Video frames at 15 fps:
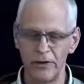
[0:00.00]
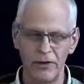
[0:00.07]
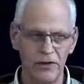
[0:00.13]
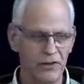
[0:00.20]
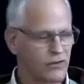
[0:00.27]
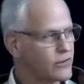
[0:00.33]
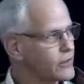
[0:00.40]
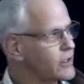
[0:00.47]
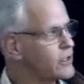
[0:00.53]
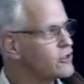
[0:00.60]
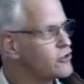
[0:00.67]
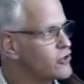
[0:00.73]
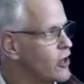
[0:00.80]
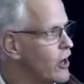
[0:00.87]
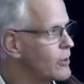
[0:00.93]
city
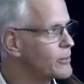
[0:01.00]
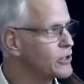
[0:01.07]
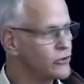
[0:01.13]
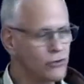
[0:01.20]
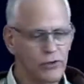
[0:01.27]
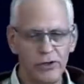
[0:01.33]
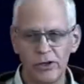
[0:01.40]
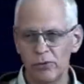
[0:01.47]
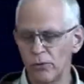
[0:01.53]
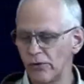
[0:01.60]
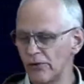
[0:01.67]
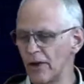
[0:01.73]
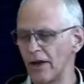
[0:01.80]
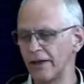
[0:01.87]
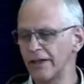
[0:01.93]
geometry,
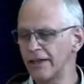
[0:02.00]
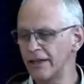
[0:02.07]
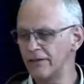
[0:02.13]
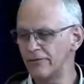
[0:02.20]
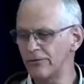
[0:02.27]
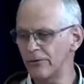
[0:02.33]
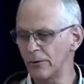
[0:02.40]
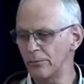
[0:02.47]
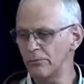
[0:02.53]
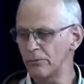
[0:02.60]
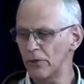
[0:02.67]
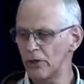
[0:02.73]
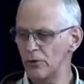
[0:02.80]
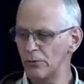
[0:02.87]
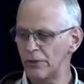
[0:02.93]
we've got heat from
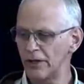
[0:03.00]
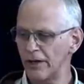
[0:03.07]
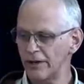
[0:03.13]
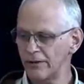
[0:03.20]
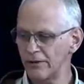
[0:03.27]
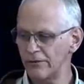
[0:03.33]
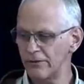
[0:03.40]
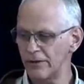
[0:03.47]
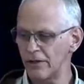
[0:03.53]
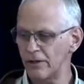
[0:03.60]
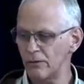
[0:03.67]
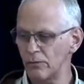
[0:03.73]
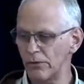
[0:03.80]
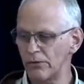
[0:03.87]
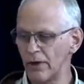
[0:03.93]
human activity,
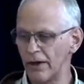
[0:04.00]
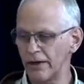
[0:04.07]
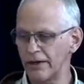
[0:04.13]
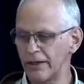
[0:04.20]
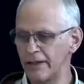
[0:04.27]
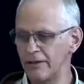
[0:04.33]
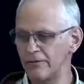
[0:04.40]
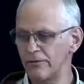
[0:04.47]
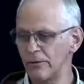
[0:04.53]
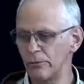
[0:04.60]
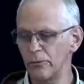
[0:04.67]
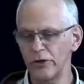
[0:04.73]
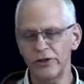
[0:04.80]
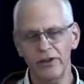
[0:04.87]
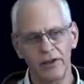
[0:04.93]
and we've got heat
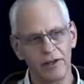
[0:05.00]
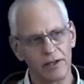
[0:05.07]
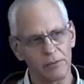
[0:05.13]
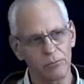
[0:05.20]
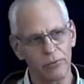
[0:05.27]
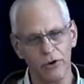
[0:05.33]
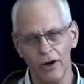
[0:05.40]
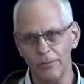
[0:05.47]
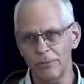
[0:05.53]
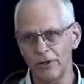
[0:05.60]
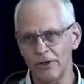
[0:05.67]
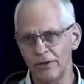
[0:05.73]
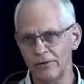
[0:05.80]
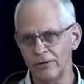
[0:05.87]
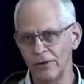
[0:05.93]
from retaining
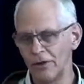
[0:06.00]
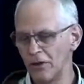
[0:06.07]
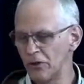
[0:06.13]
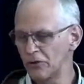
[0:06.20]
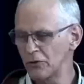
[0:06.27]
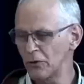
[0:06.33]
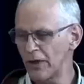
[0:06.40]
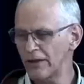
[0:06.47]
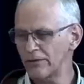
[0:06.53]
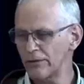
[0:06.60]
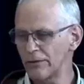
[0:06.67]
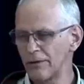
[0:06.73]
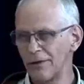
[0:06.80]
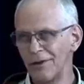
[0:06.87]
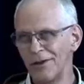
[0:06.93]
properties. So
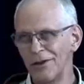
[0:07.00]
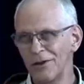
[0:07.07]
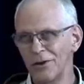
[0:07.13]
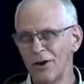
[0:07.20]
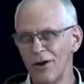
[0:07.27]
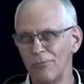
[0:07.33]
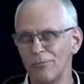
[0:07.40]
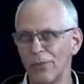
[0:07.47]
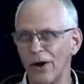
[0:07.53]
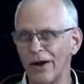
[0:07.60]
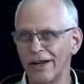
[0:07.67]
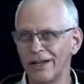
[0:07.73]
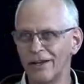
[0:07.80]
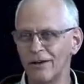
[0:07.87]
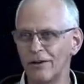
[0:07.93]
that's
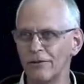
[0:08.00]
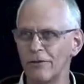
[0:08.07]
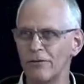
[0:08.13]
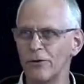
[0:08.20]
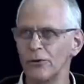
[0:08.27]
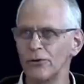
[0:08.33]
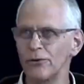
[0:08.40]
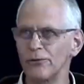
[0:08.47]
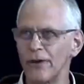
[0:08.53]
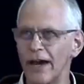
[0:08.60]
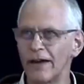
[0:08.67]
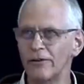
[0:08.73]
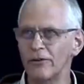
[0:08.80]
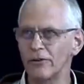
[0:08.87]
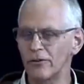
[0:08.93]
combining all of those
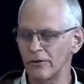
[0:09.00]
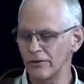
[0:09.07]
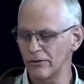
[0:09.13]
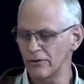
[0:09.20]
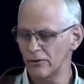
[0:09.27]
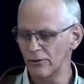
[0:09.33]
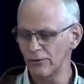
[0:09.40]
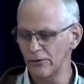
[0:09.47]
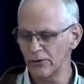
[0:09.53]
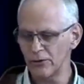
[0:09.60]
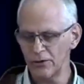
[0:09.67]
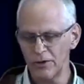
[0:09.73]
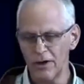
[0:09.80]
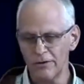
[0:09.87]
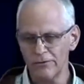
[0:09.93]
factors on surface
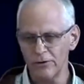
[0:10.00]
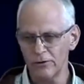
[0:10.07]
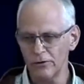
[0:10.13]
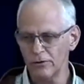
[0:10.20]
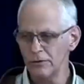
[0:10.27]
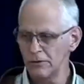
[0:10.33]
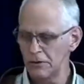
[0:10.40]
cover,